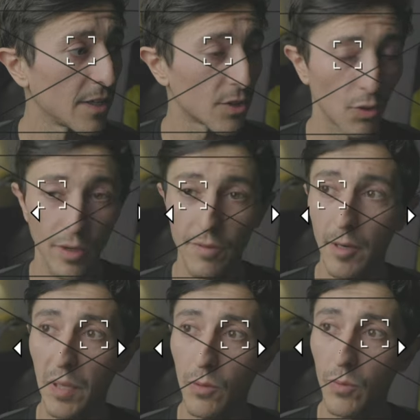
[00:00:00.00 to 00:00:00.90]
So if I
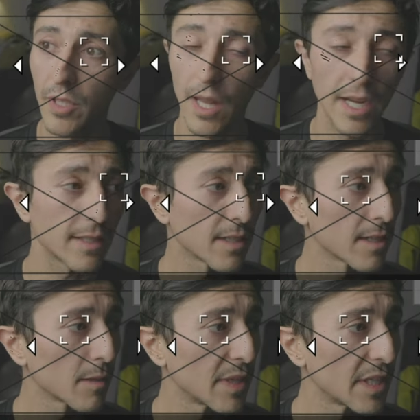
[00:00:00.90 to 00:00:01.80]
play with the light a
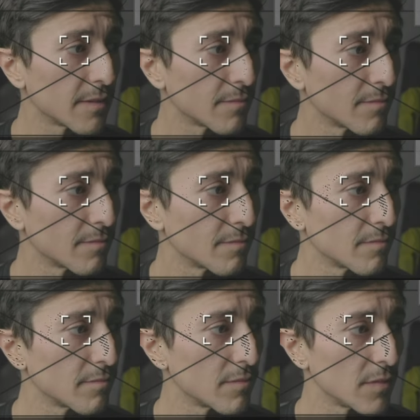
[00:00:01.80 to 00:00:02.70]
little bit,
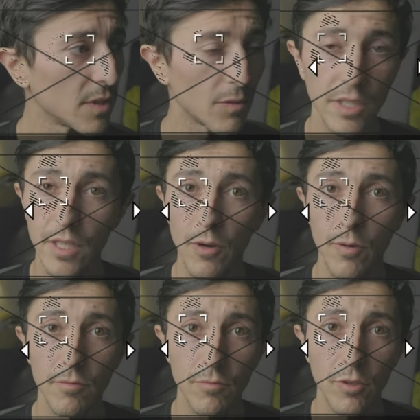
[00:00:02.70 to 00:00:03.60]
you see now
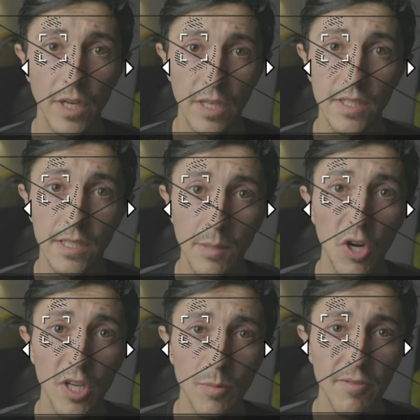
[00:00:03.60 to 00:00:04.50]
you can see
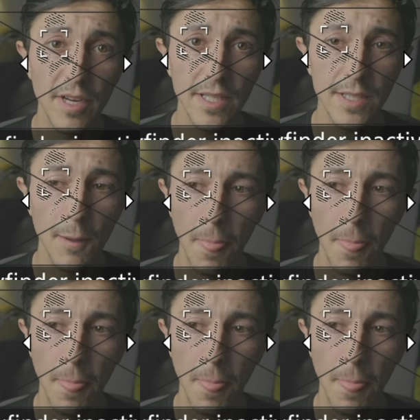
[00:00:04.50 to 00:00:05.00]
zebras on my face.